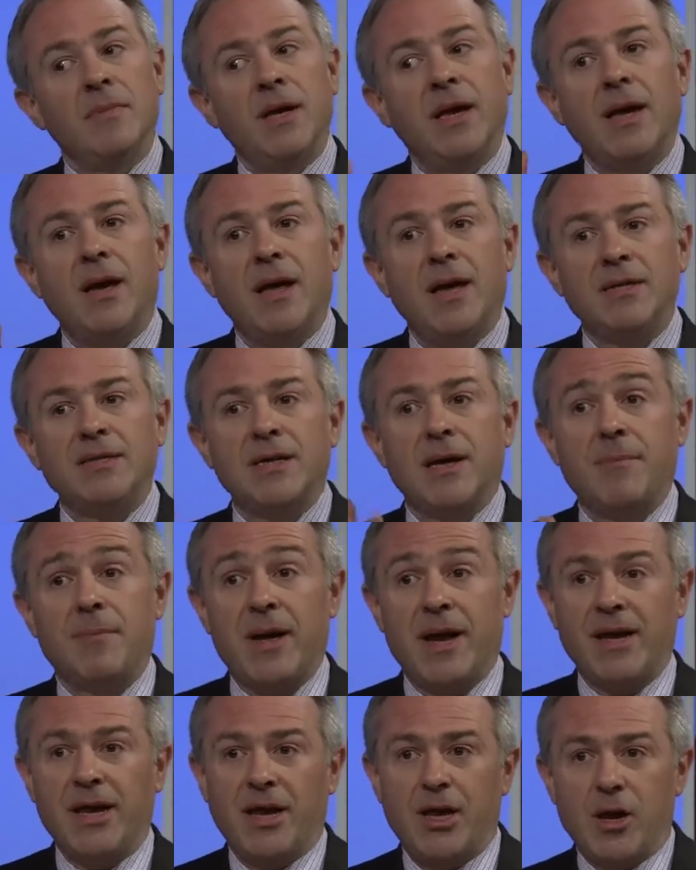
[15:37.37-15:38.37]
he lights up
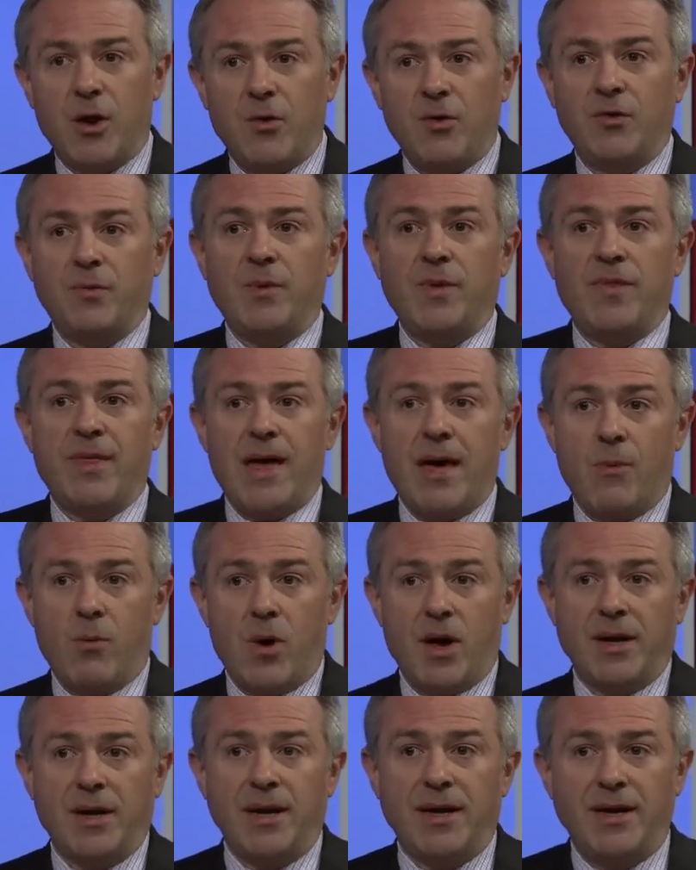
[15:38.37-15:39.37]
and he goes with that
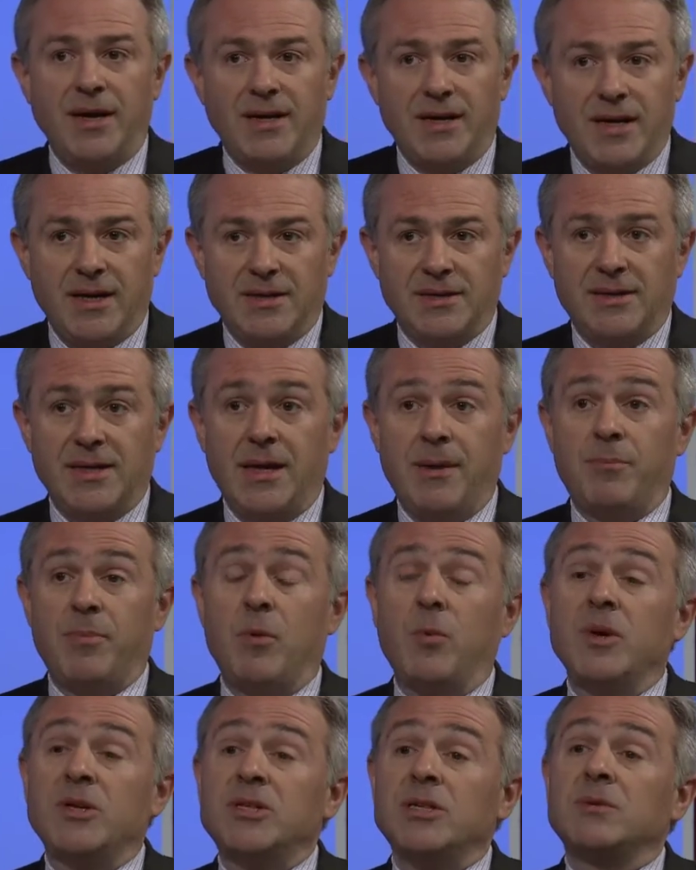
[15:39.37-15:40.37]
one and he digs deeper,
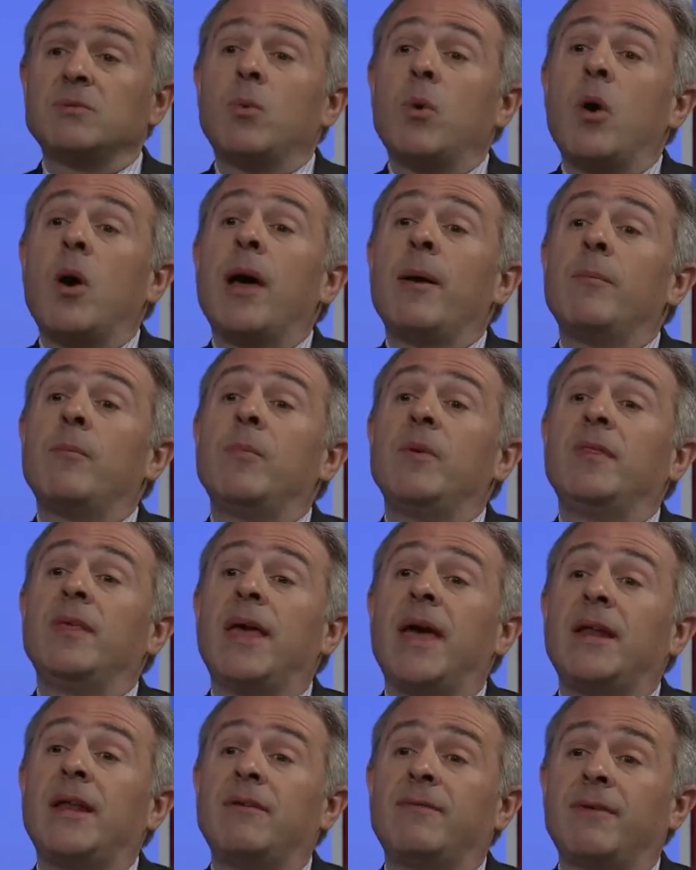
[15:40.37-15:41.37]
which is what happened with the
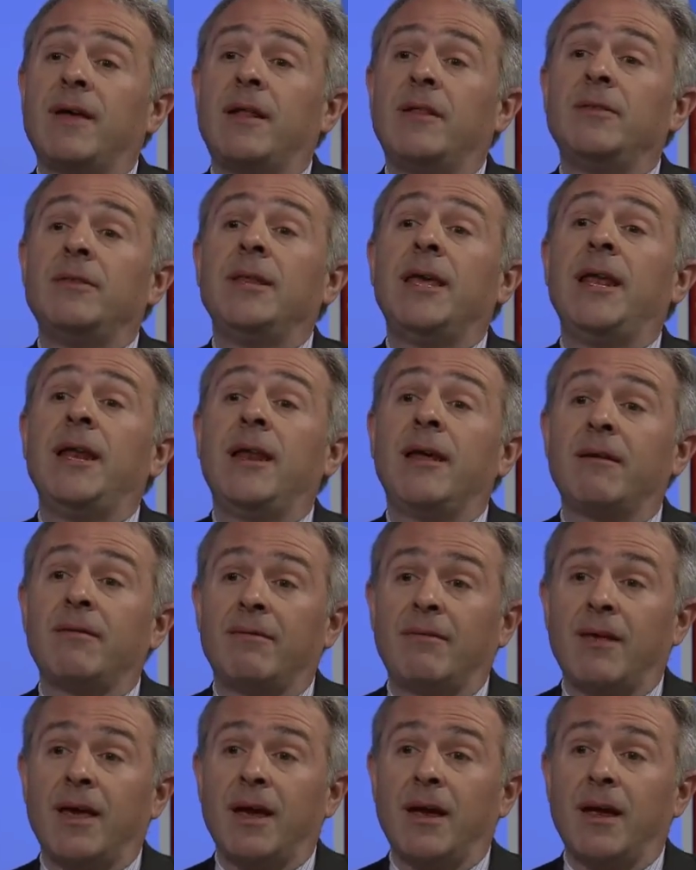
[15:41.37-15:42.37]
NFL kneeling thing.